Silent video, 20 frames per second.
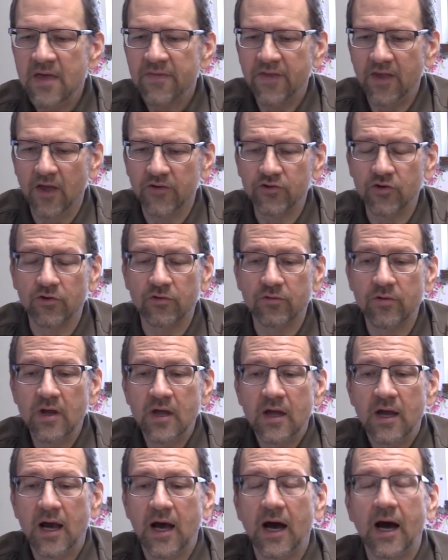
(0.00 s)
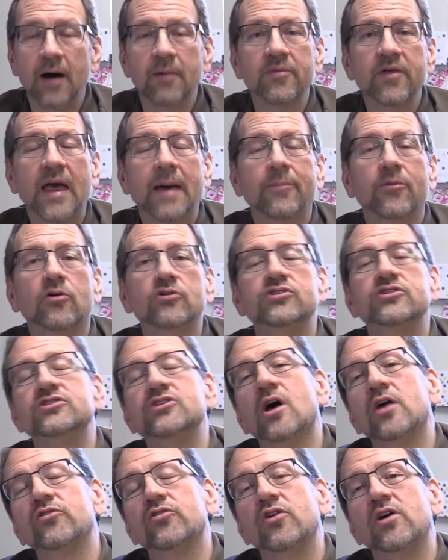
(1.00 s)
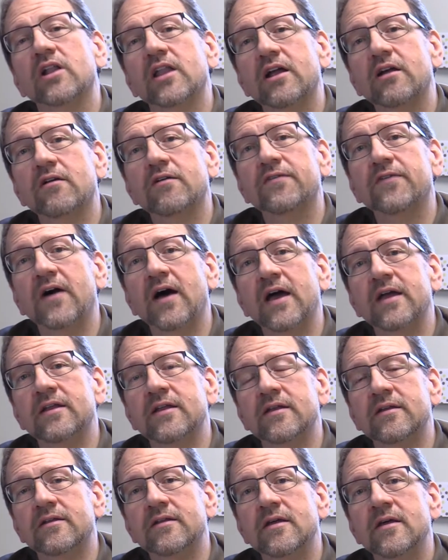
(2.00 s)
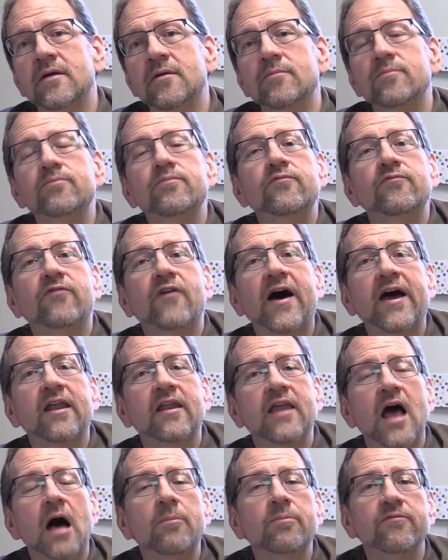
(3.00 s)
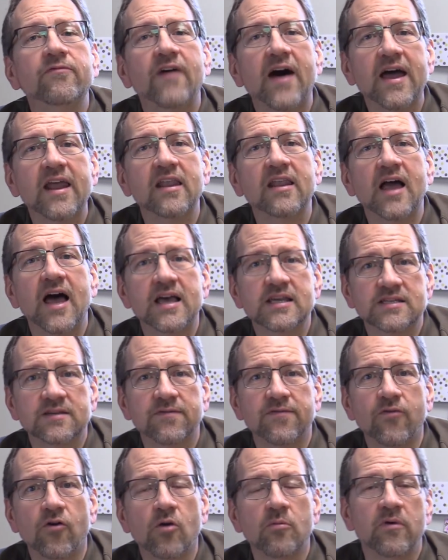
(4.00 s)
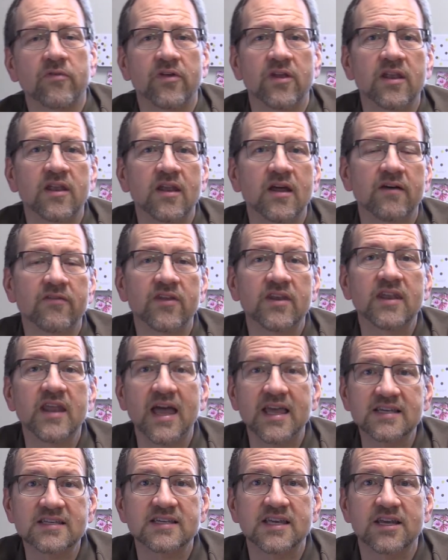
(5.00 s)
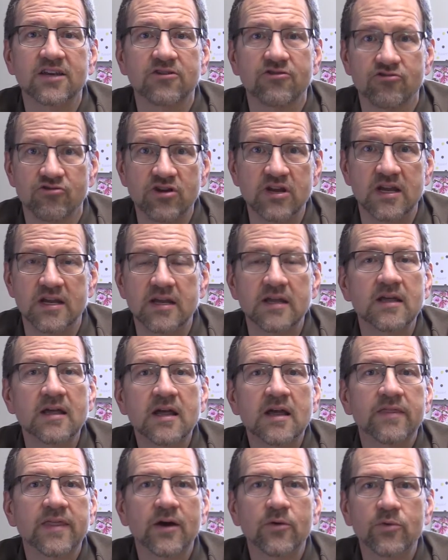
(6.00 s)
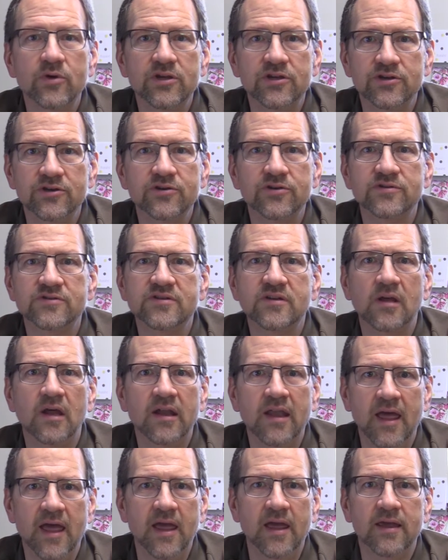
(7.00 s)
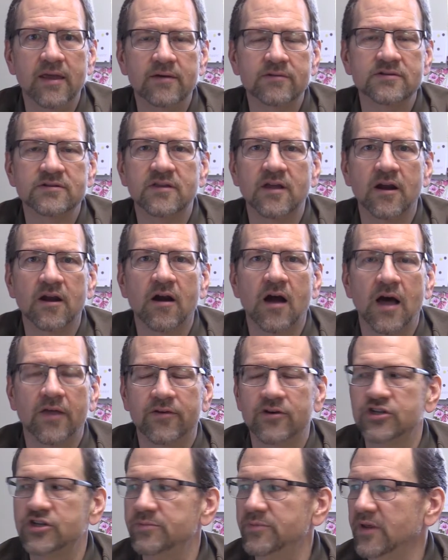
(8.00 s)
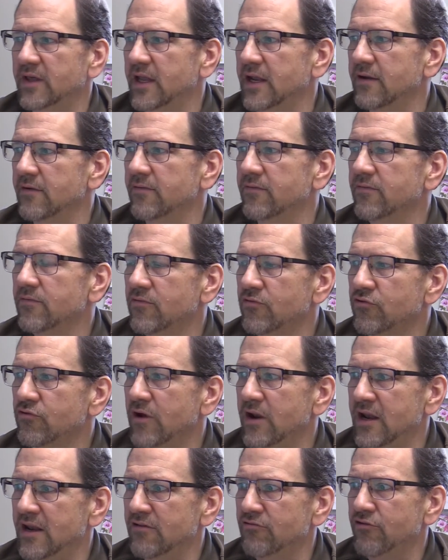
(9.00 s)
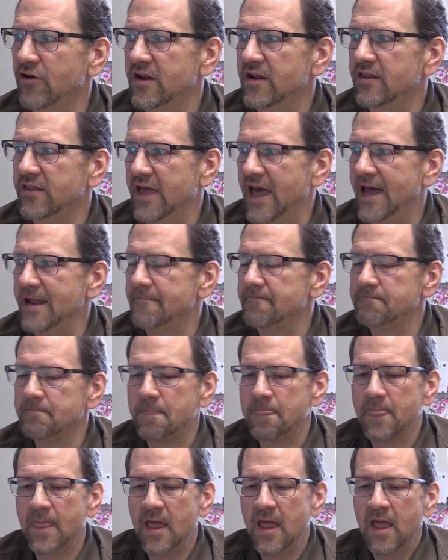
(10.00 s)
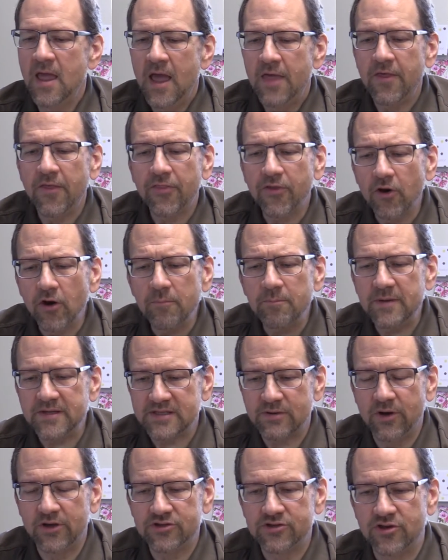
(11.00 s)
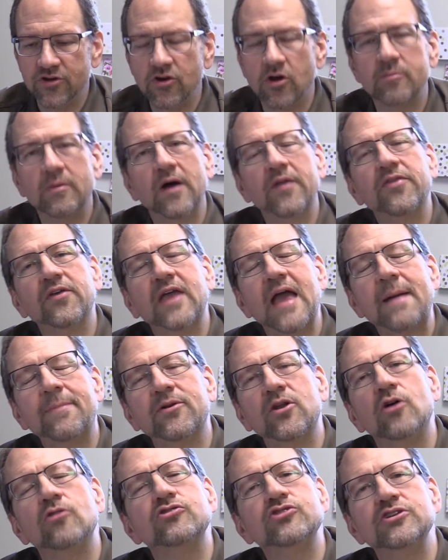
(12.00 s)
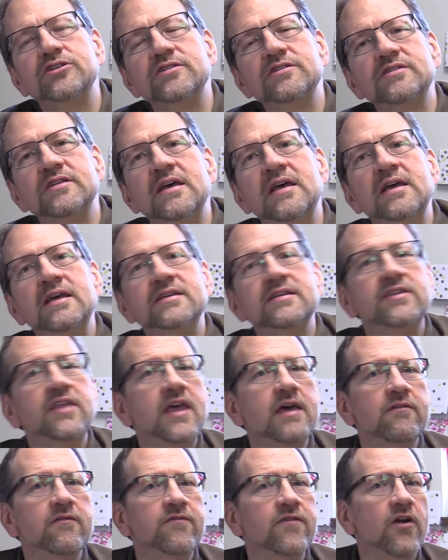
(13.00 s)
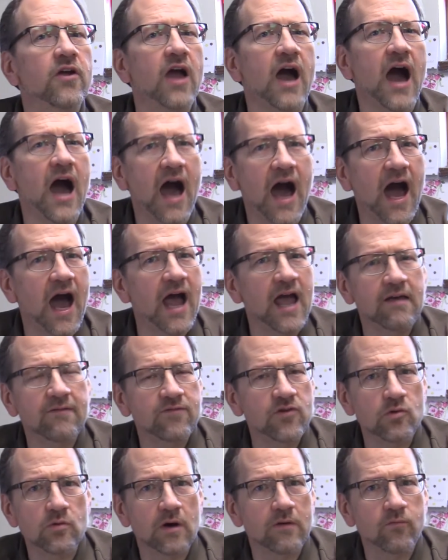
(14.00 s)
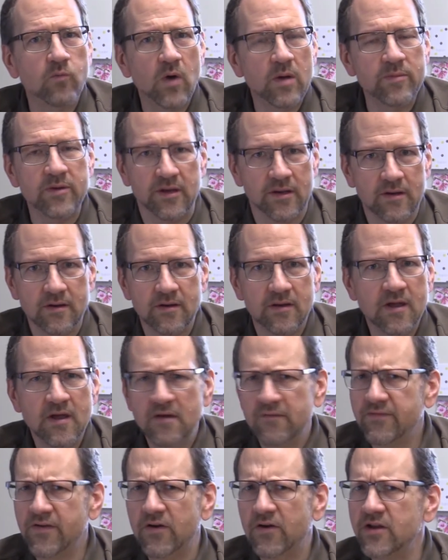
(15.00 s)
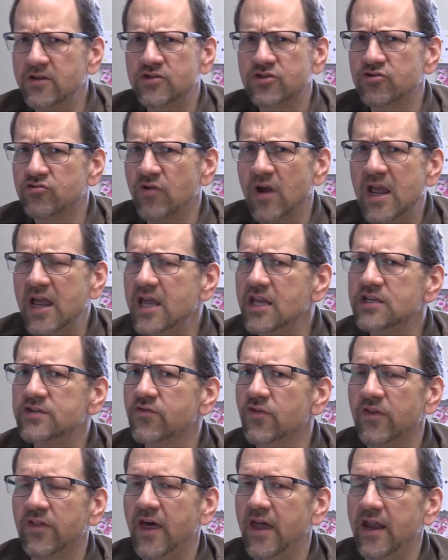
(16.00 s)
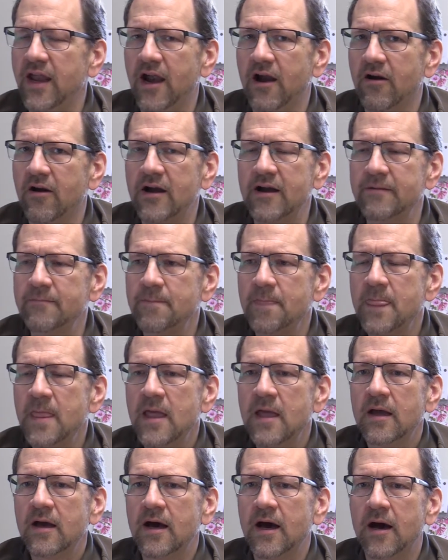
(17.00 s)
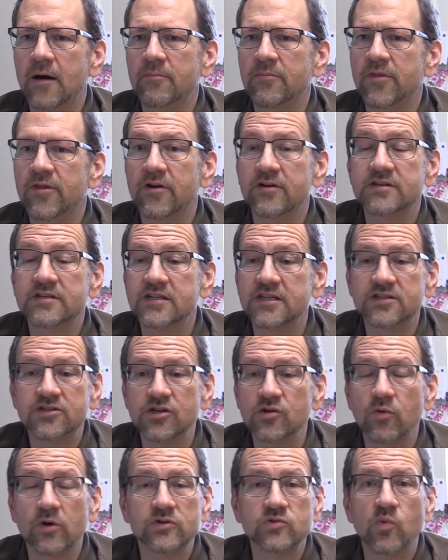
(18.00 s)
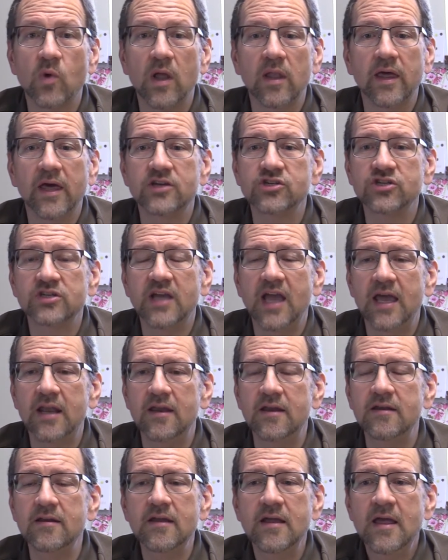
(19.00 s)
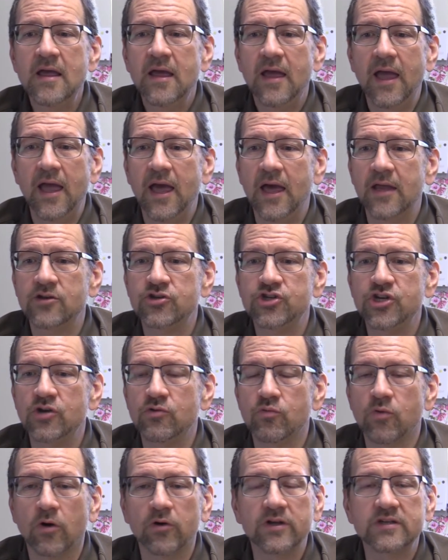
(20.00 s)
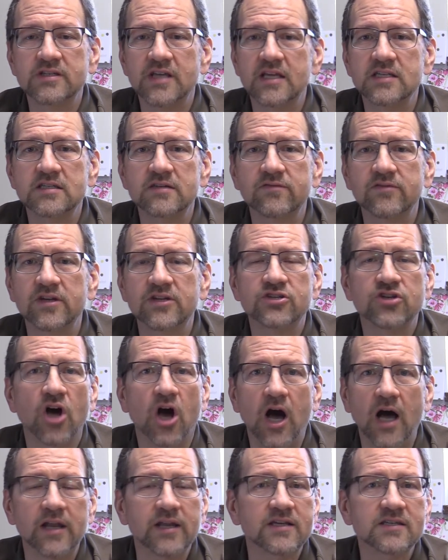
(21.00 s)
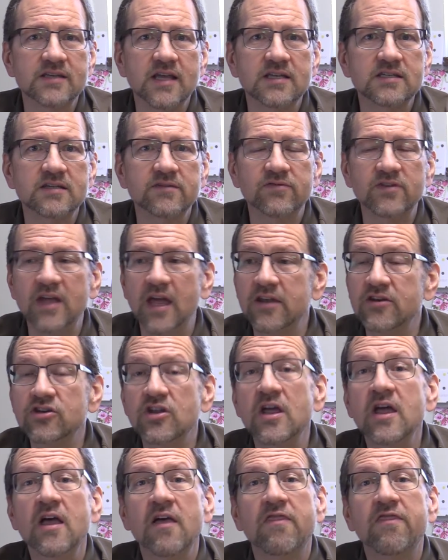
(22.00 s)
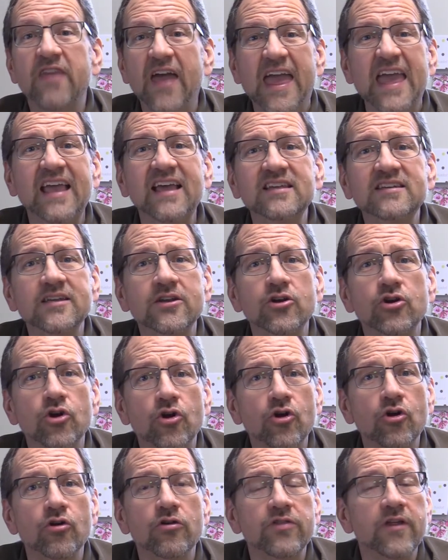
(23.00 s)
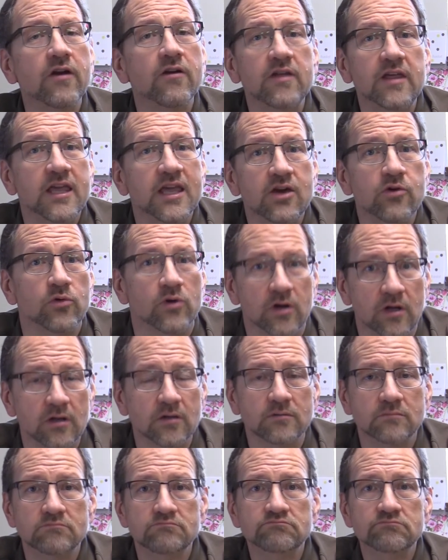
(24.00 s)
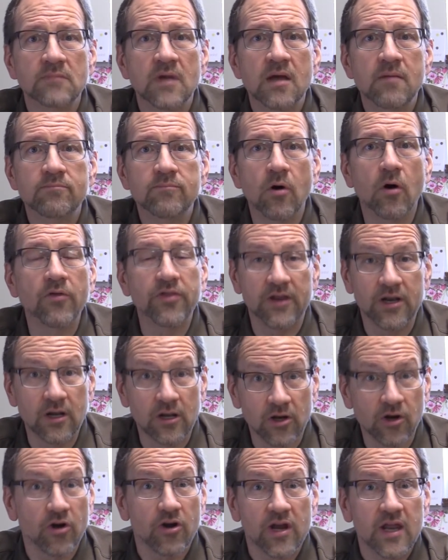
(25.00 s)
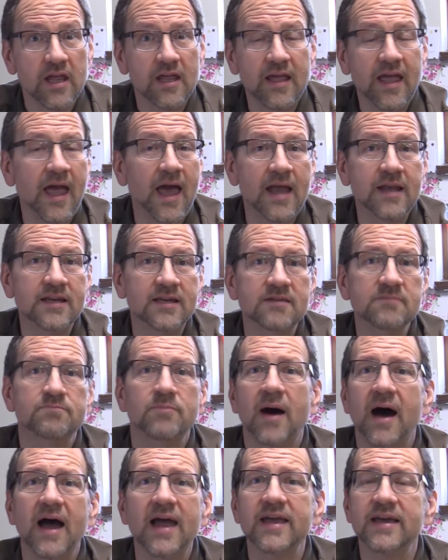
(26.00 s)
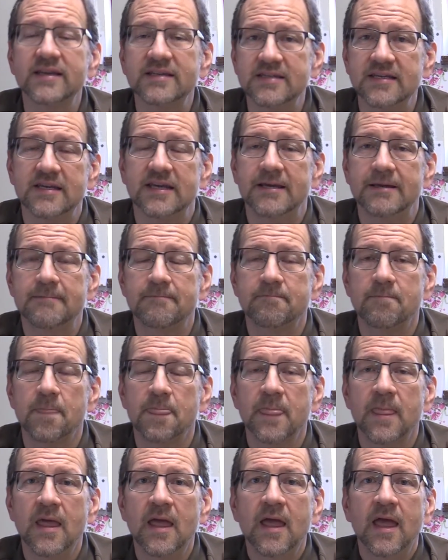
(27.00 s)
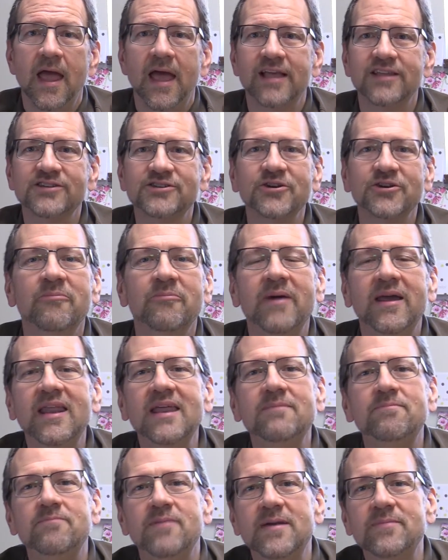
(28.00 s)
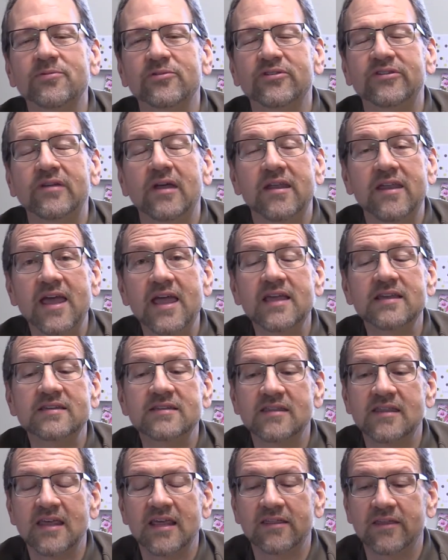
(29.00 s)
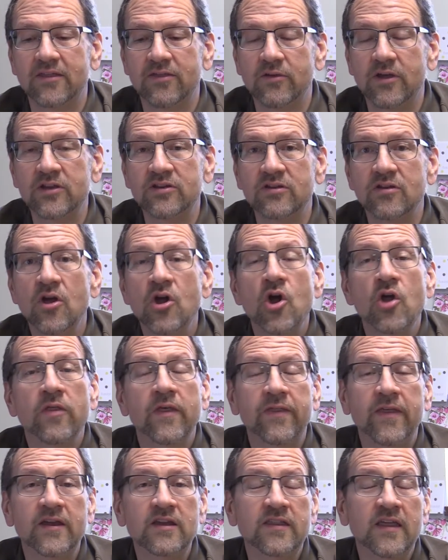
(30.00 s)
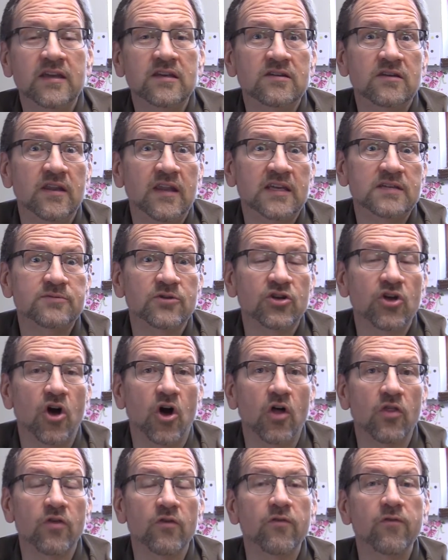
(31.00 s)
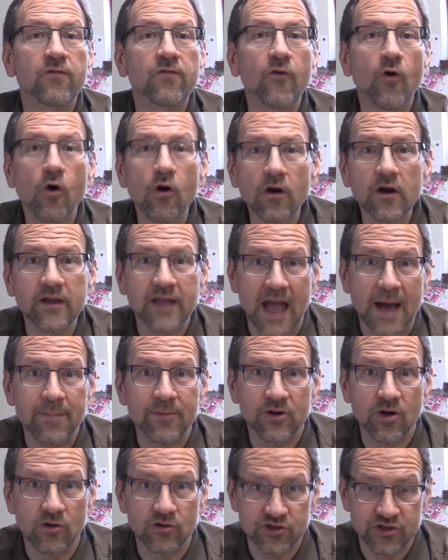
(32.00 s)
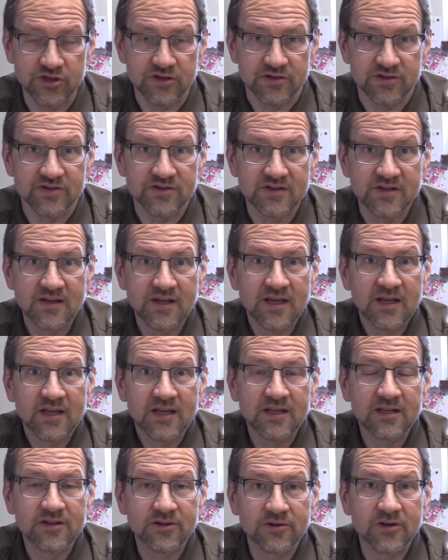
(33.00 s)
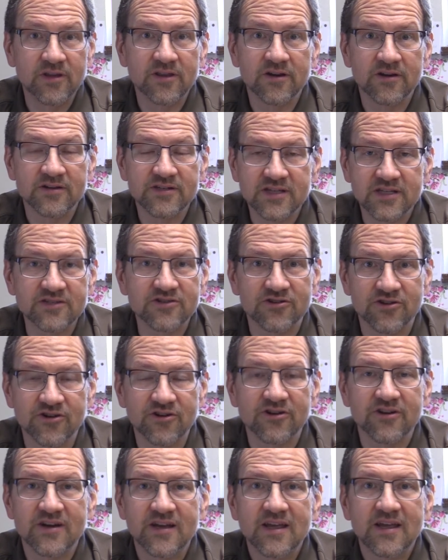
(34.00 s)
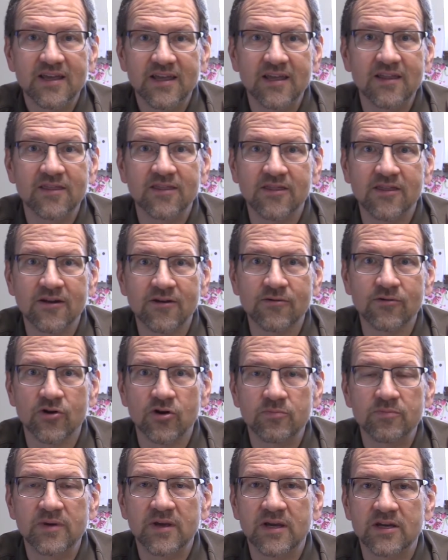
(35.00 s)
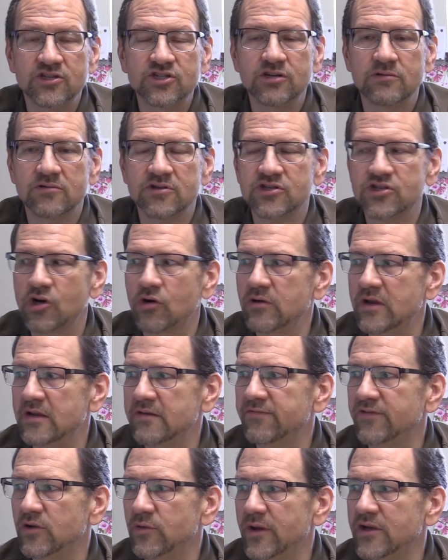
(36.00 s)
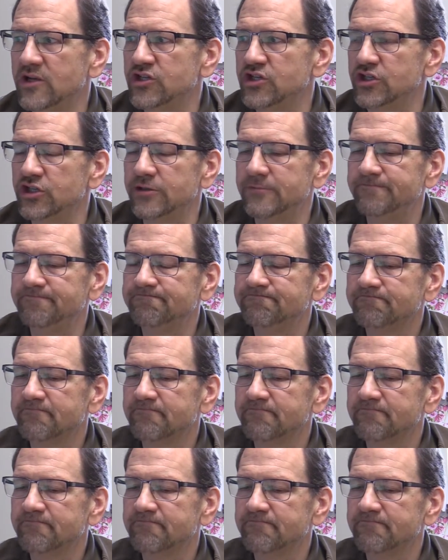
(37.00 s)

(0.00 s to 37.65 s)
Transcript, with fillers: They also, um, the Cappadocians also clarified and help helped finalize the form of the, of the Nicene Creed that we use today. It was their authorship that kind of created, created that. And the third piece I want you to know about the Cappadocians is that they have a very high view of women very strange for that era. Um, their sister was well educated and she wrote extensively, taught extensively, and they considered her their equal, both in learning and in piety. And many people today think that they, that they, they, they should be called the four Cappadocians, including their sister in the group because she was so influential.